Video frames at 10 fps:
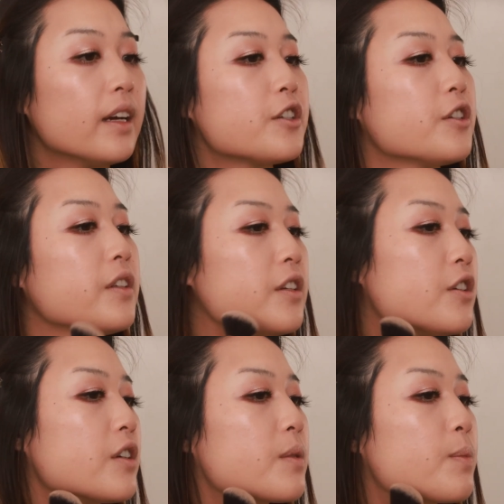actually
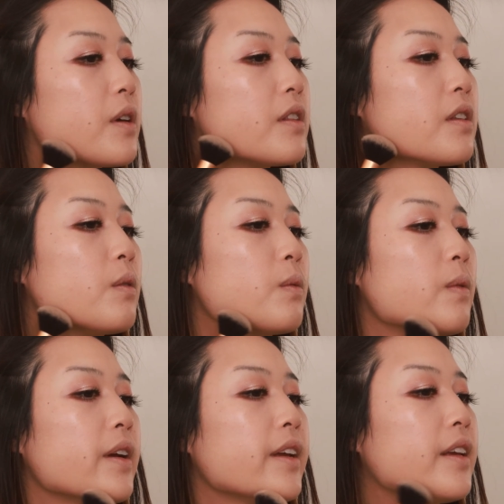just puts it
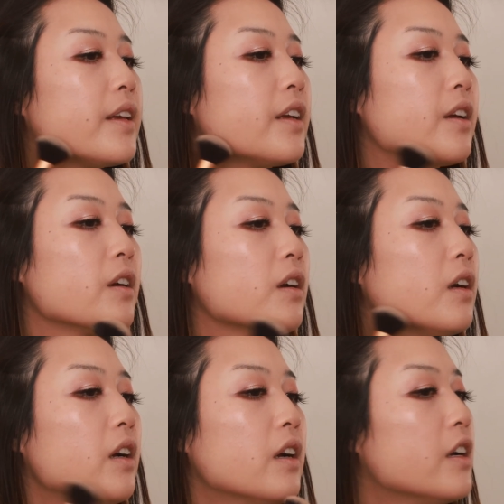right
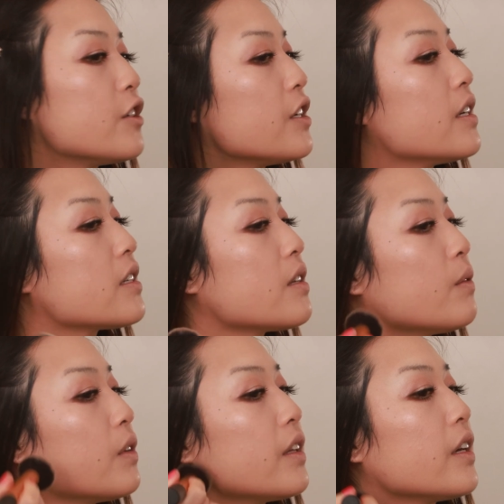here. She doesn't
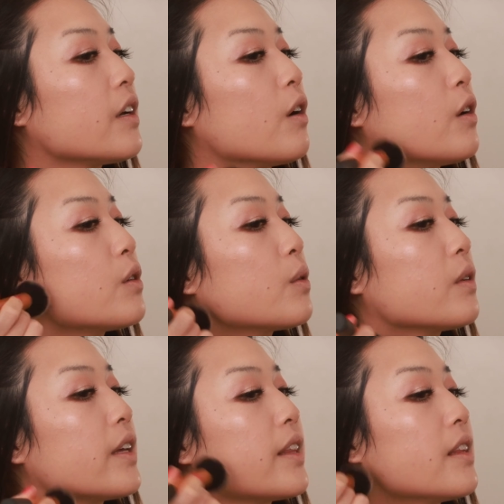really
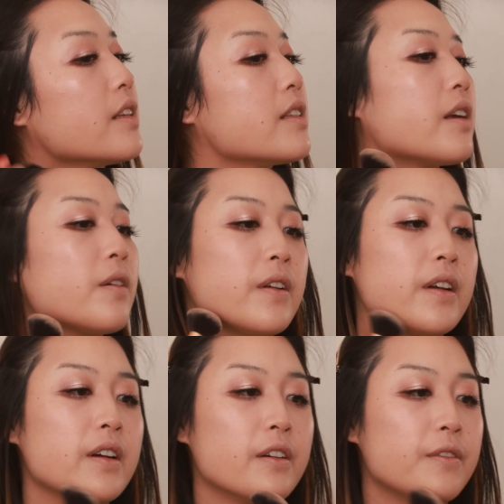contour like this
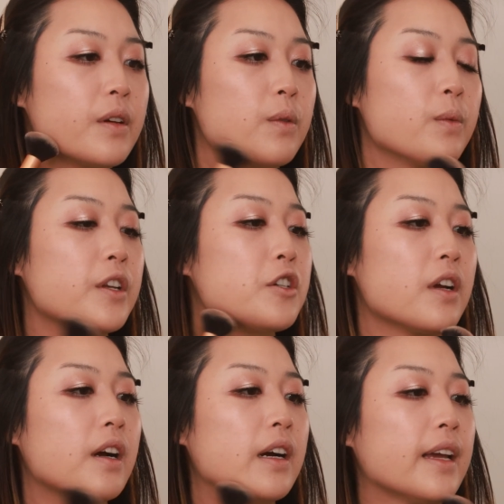area of it,
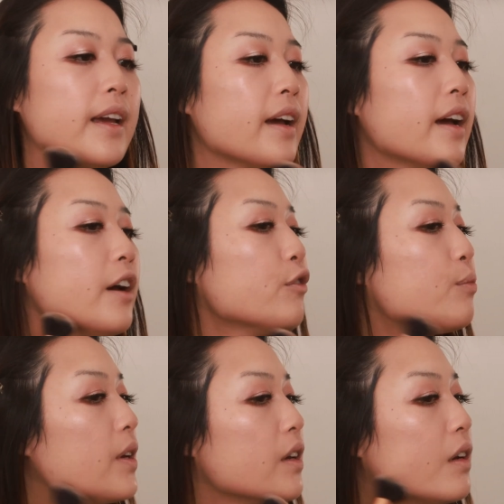which I
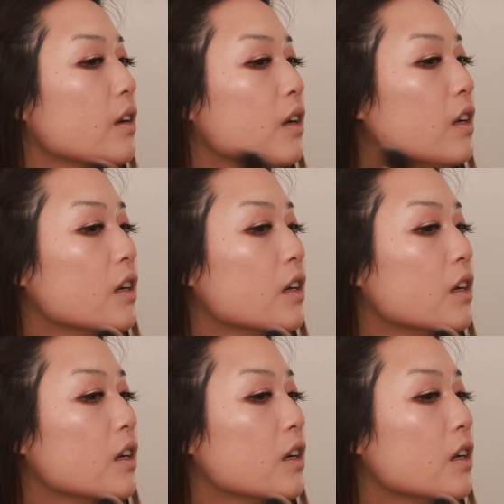have been